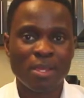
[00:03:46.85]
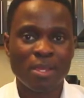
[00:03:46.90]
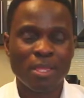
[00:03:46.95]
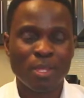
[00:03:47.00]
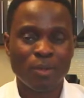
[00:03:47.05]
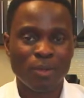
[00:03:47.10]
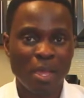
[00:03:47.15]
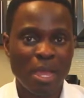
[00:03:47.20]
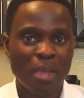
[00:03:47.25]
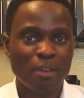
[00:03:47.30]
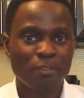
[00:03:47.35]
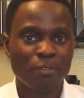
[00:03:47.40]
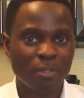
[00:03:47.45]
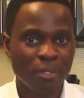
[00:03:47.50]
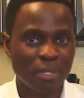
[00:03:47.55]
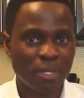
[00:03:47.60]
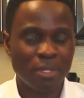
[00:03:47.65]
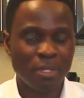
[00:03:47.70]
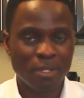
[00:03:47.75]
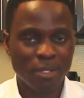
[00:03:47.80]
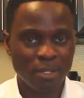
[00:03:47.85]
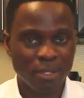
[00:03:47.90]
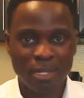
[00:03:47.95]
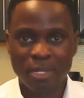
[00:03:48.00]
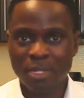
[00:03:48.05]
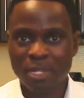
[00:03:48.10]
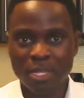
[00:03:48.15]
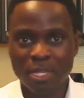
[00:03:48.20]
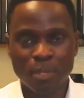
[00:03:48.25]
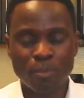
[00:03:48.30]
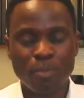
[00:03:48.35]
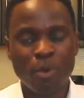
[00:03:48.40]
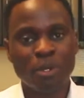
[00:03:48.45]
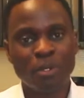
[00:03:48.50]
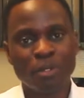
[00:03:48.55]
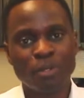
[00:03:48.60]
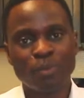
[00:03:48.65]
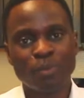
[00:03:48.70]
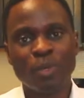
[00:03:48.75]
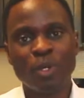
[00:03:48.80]
than we have in any other
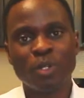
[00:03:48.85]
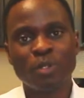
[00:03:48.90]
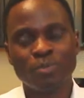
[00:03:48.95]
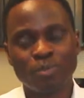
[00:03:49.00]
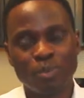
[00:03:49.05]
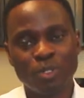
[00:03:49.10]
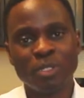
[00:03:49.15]
part of the world,